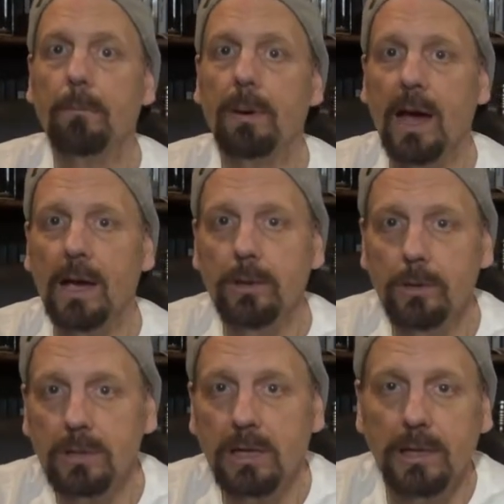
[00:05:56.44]
But I
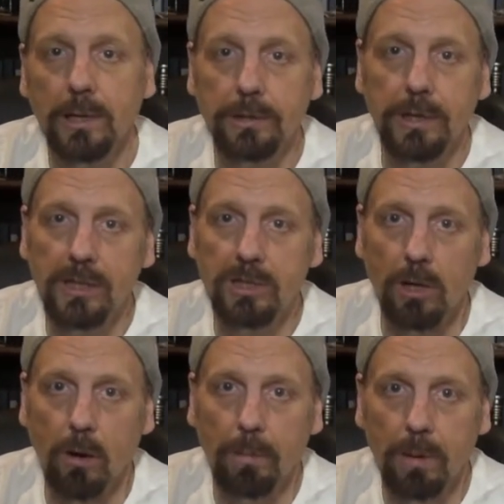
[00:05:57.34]
use clear dish
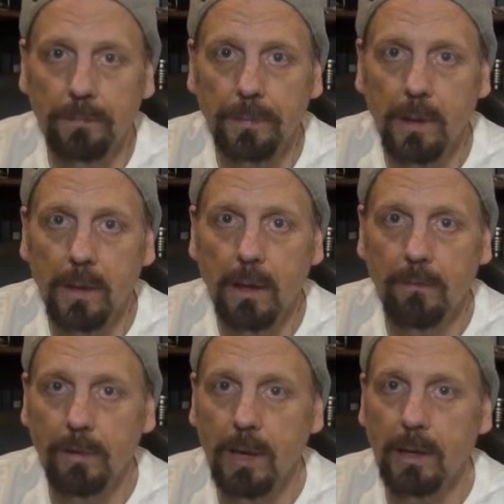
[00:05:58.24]
soap.
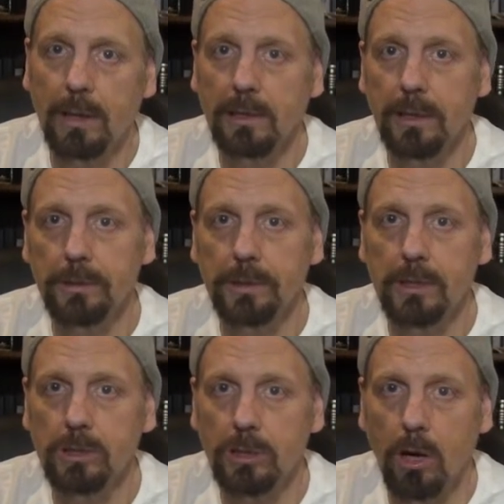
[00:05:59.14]
If you get clear
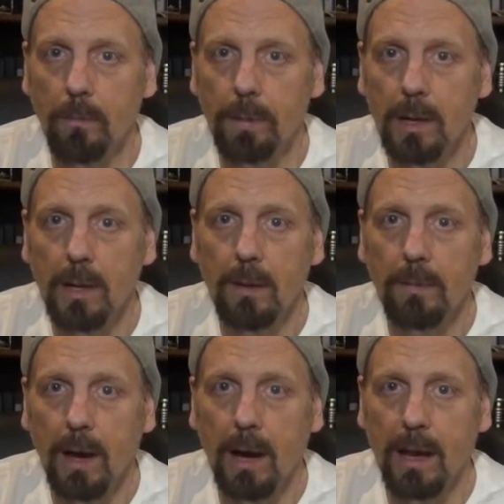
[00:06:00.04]
dish soap,
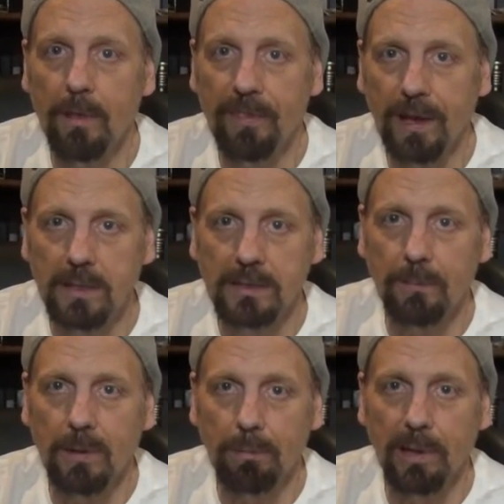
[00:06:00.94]
it thickens
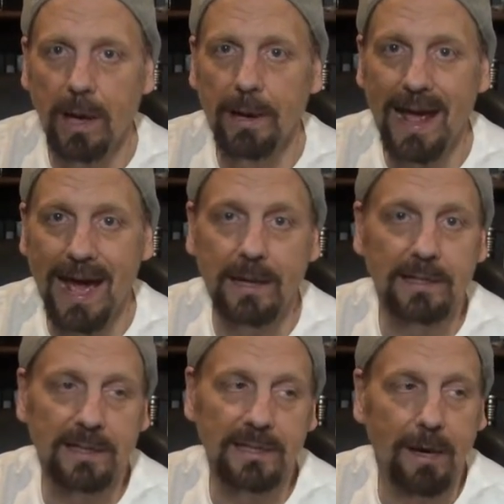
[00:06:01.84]
up the blood and
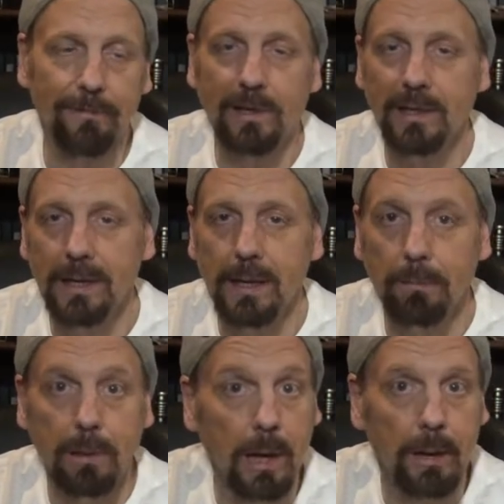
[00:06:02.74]
it's a
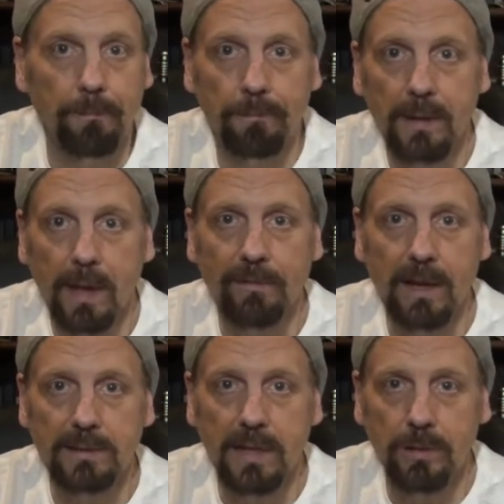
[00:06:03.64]
self-cleaning blood. If it
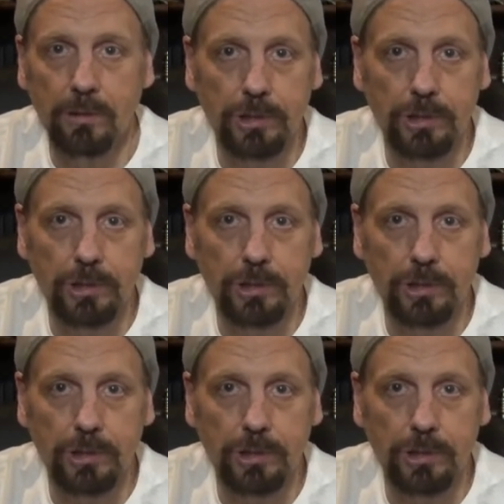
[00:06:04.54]
gets on your